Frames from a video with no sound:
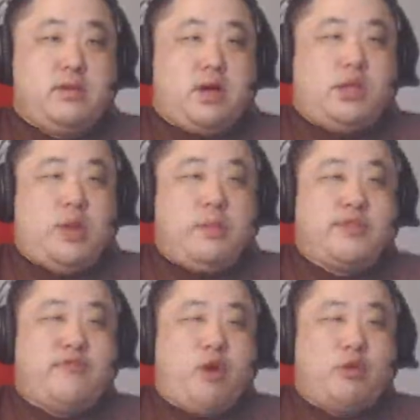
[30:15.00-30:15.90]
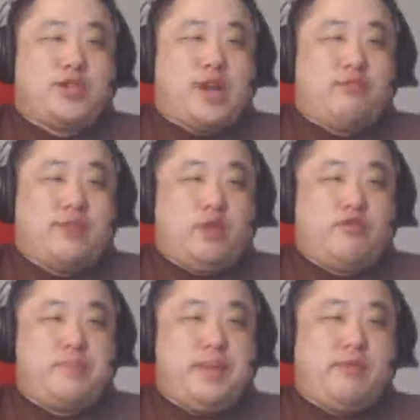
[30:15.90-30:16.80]
Although I must fault Jared Leto
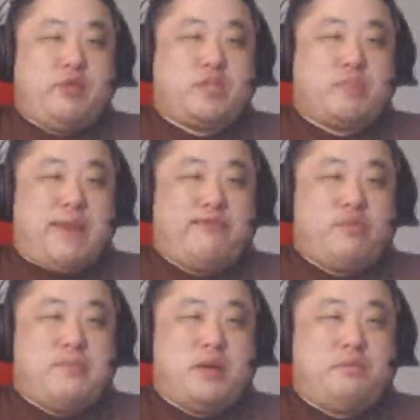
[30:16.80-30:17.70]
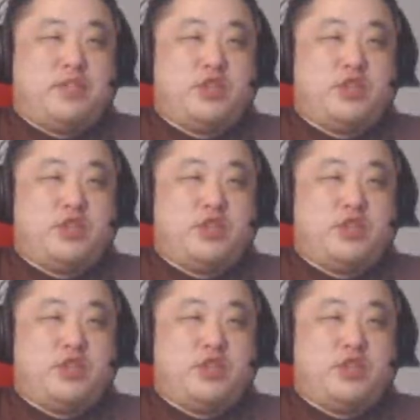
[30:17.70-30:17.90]
for being a little spiteful about the